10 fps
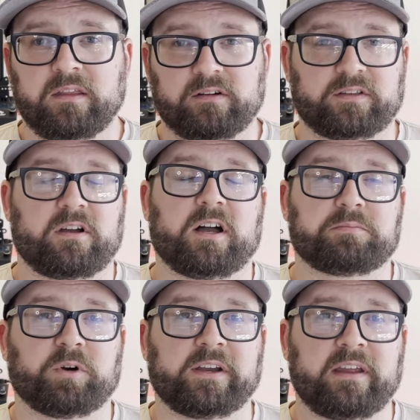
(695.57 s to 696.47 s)
There's a
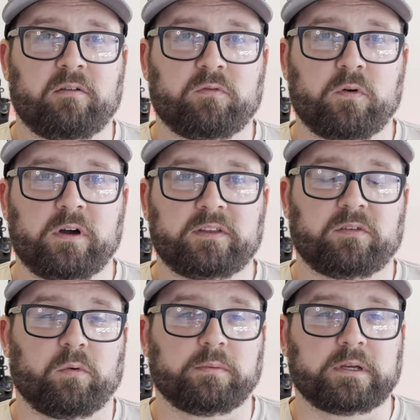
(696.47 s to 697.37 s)
cost breakdown for it,
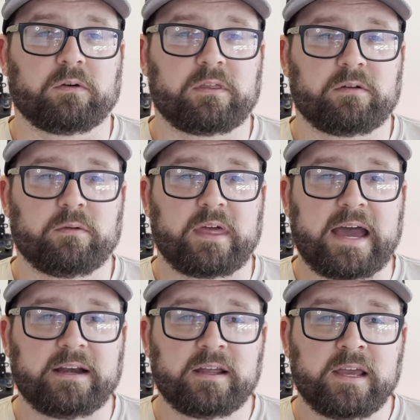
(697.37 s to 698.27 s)
so we'll be going through that.